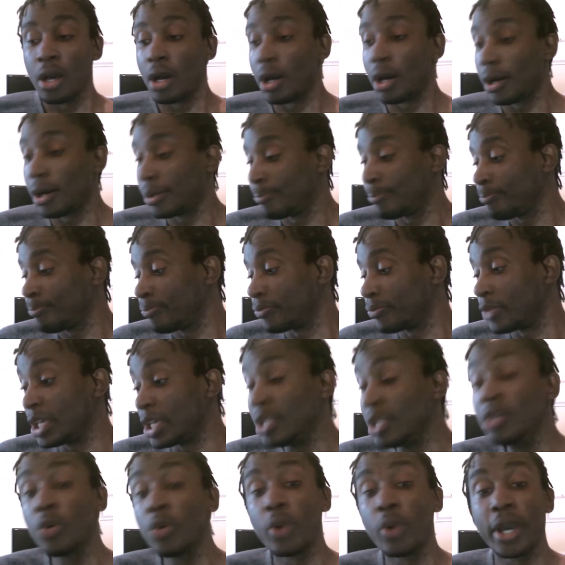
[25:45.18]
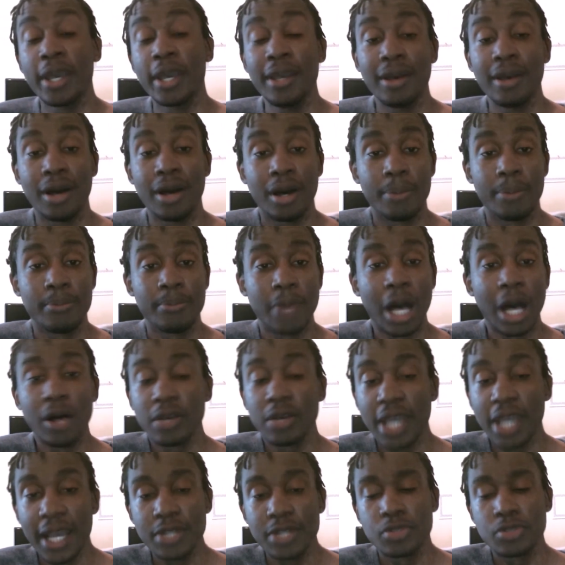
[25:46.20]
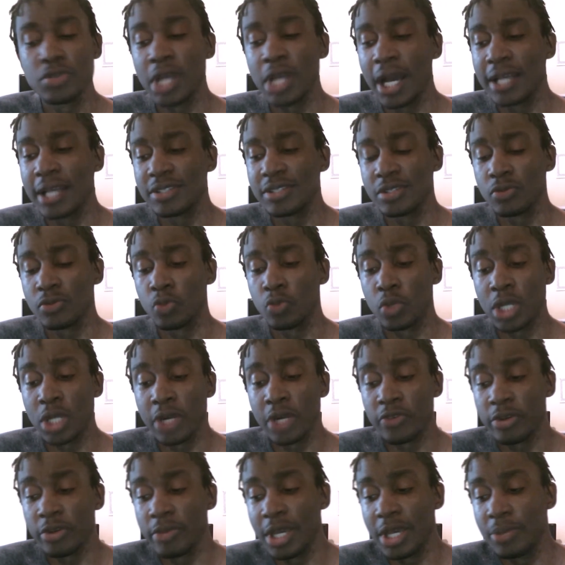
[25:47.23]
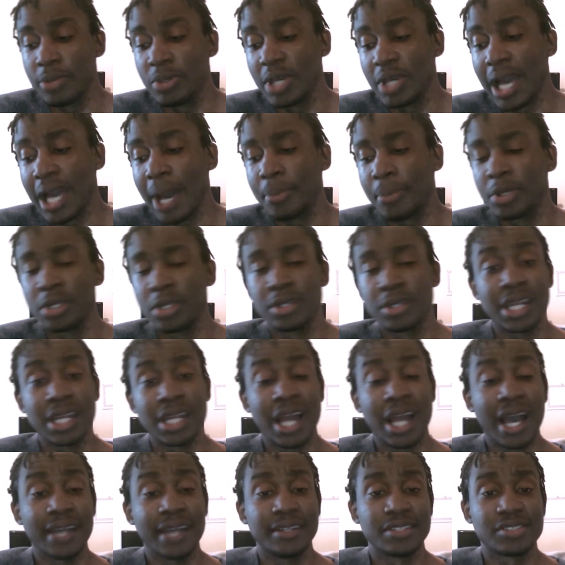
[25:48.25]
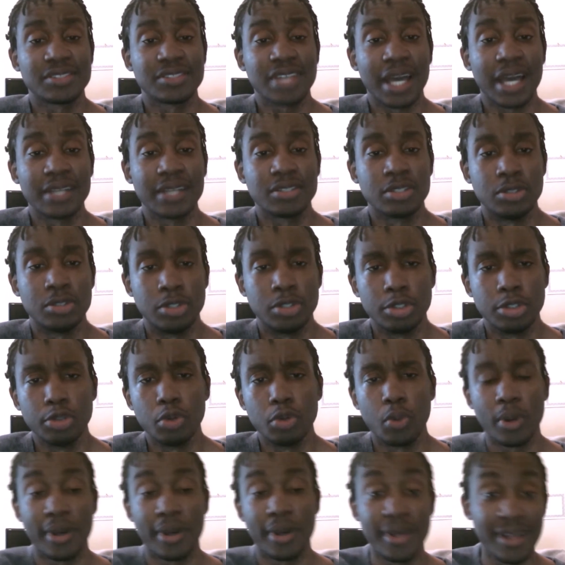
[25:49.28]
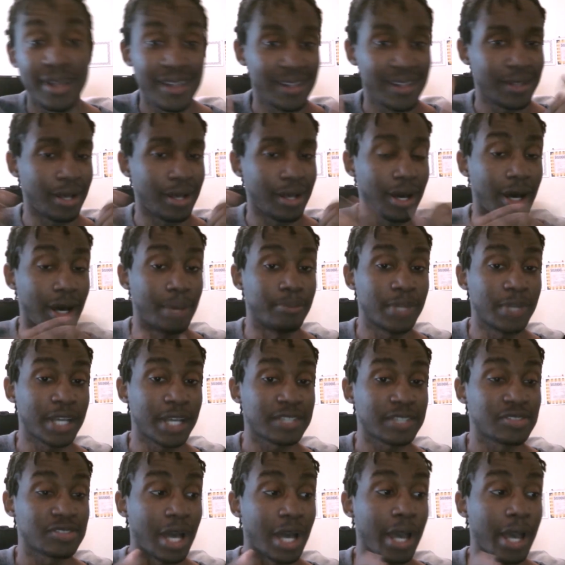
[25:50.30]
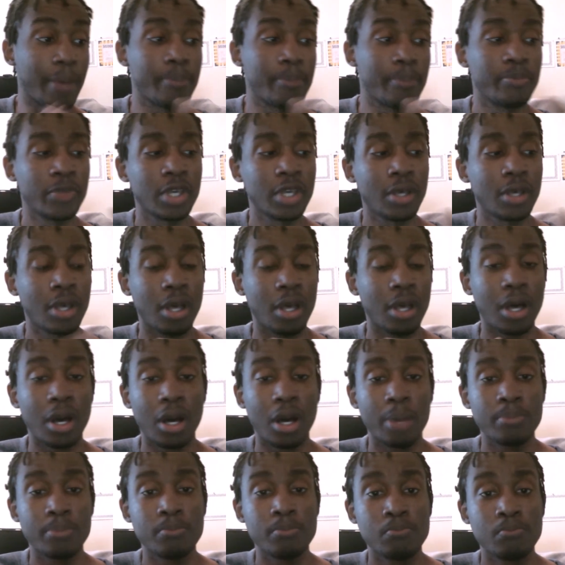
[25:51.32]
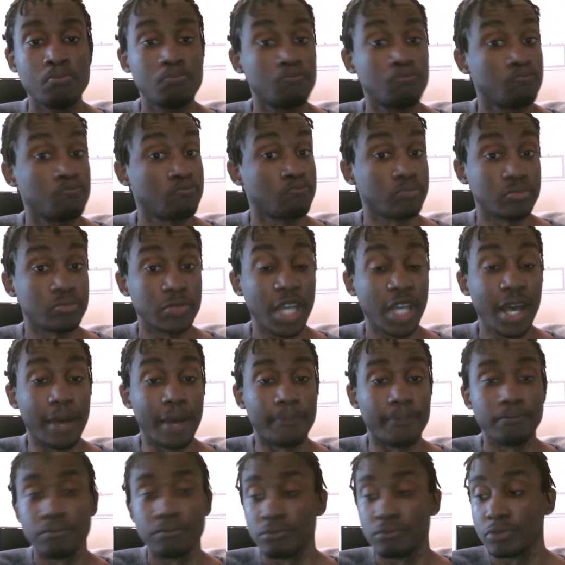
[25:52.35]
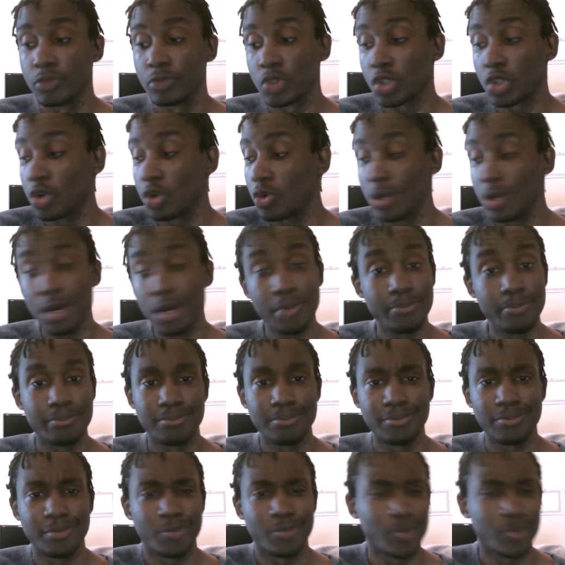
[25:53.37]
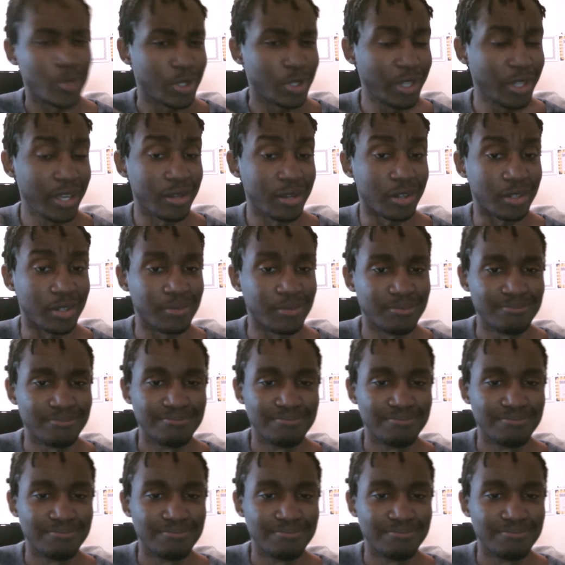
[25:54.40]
Anyway, I'll catch you guys in whatever may be happening that I decide to do next time. Yeah, so later.